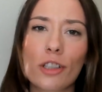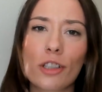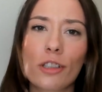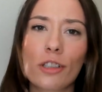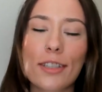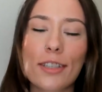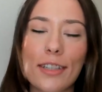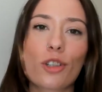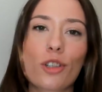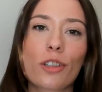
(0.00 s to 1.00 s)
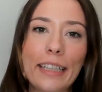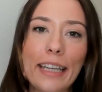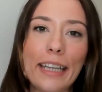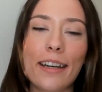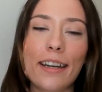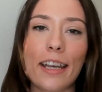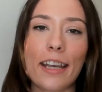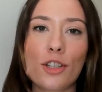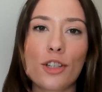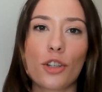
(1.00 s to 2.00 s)
States should lean
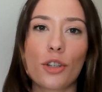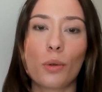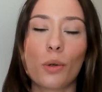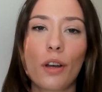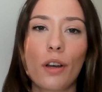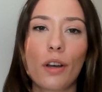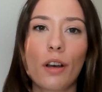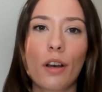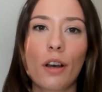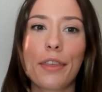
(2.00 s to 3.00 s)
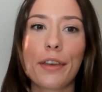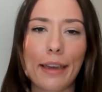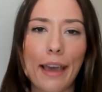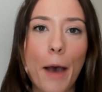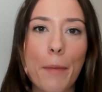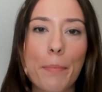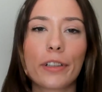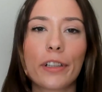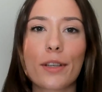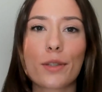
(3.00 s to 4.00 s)
into the
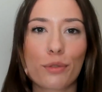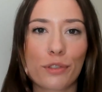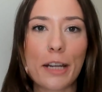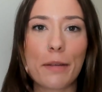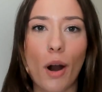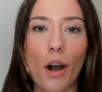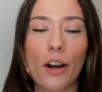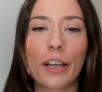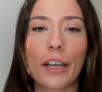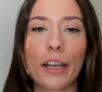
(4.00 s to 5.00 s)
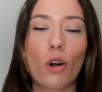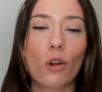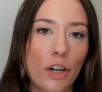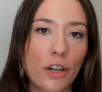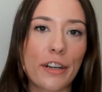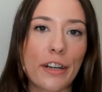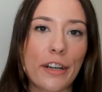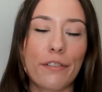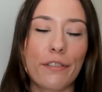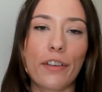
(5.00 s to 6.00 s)
capitalist free market
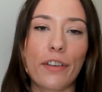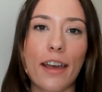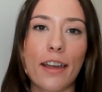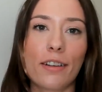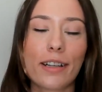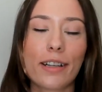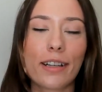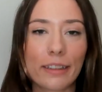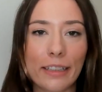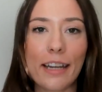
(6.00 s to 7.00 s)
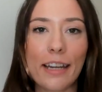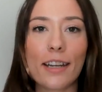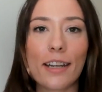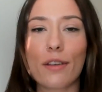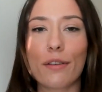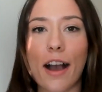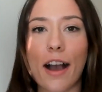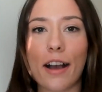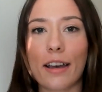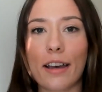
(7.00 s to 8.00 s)
alternative and lean into the
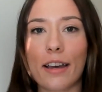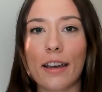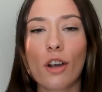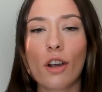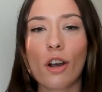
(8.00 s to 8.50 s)
fact that our